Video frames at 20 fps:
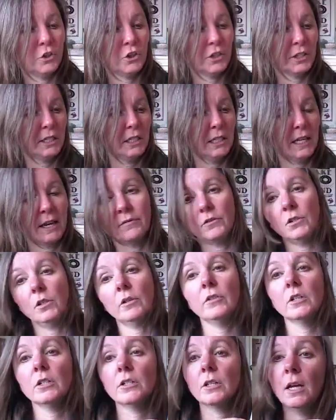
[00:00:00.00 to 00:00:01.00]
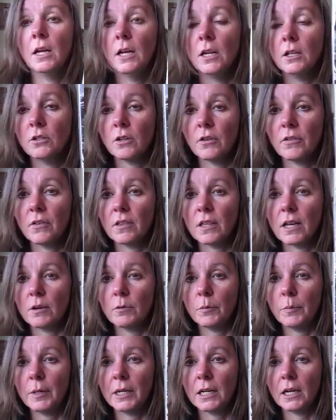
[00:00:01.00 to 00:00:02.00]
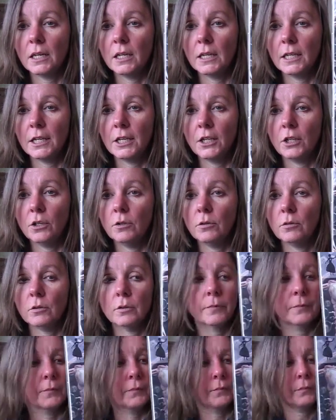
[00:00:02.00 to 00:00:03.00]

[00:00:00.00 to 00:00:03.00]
are just leftovers. I thought that would be kind of cute.